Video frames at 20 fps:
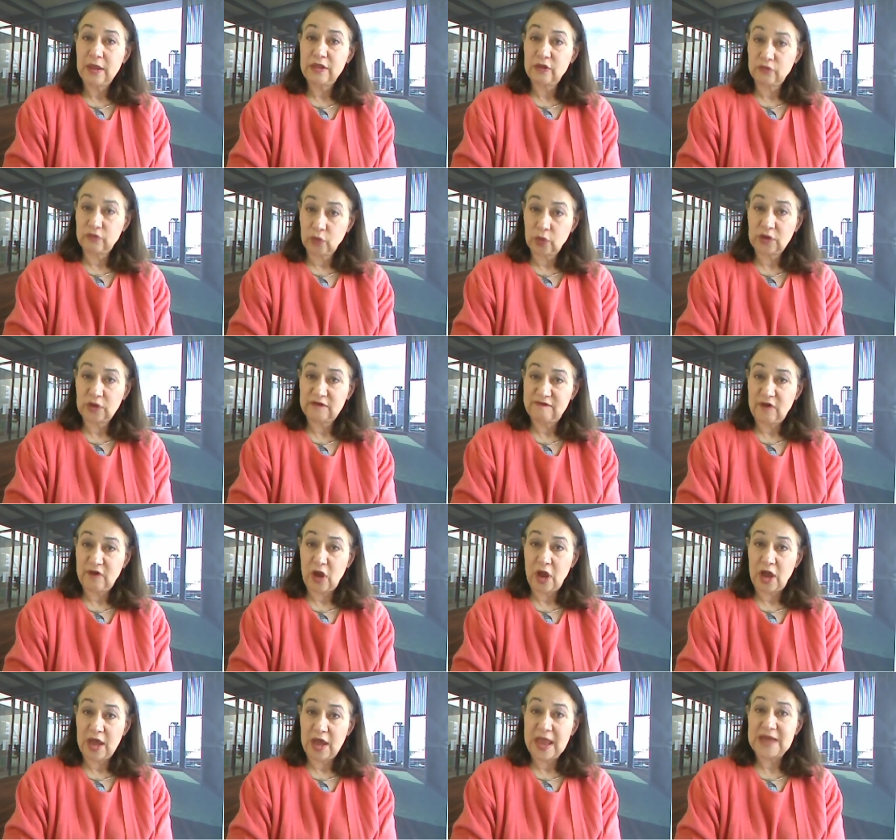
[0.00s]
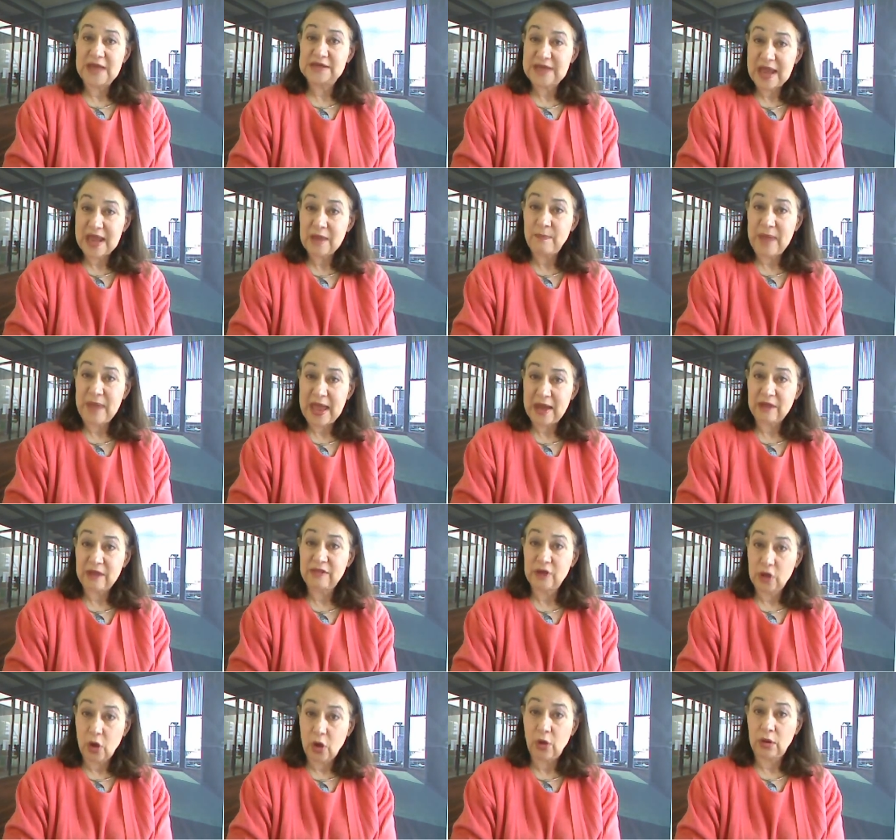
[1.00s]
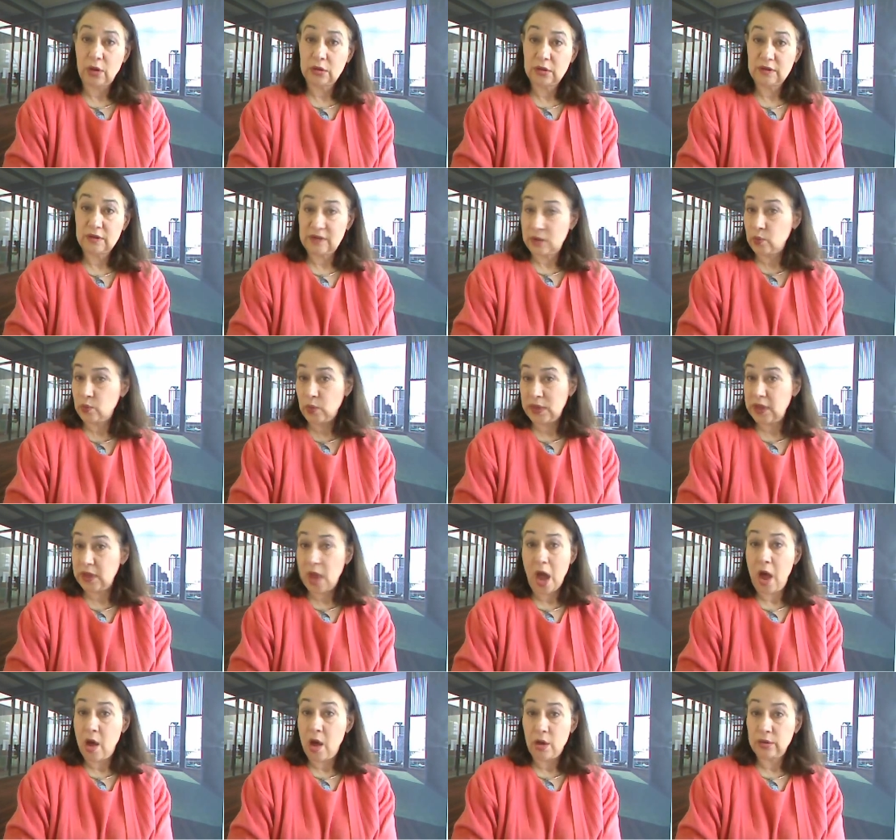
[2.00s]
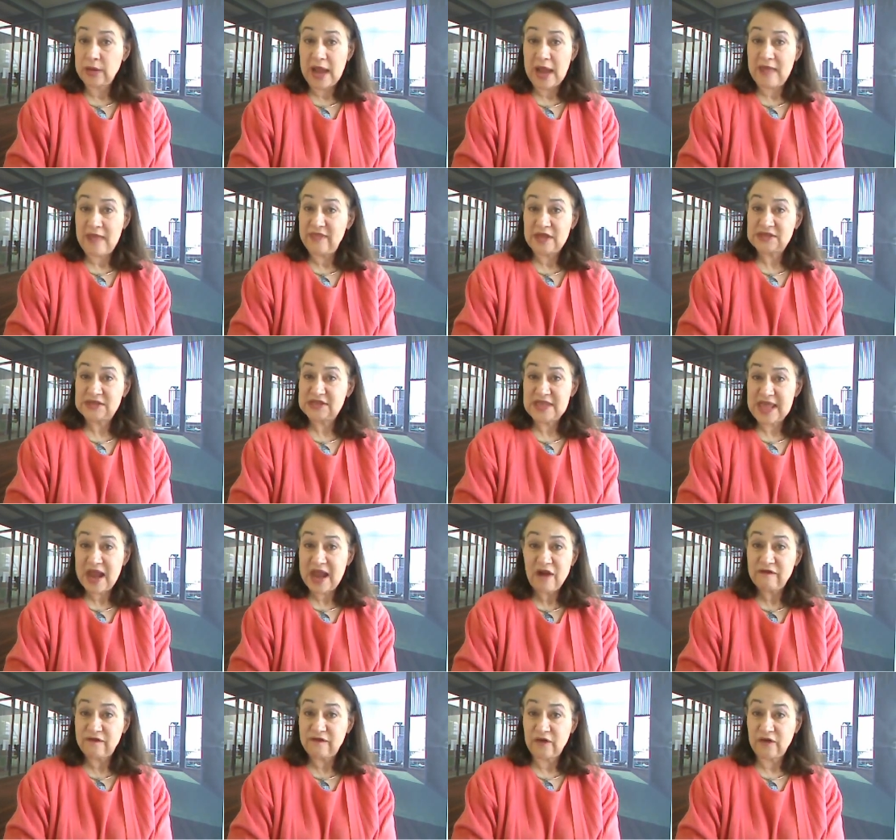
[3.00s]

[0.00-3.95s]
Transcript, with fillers: the rule of law and take back the gold that we own and that's there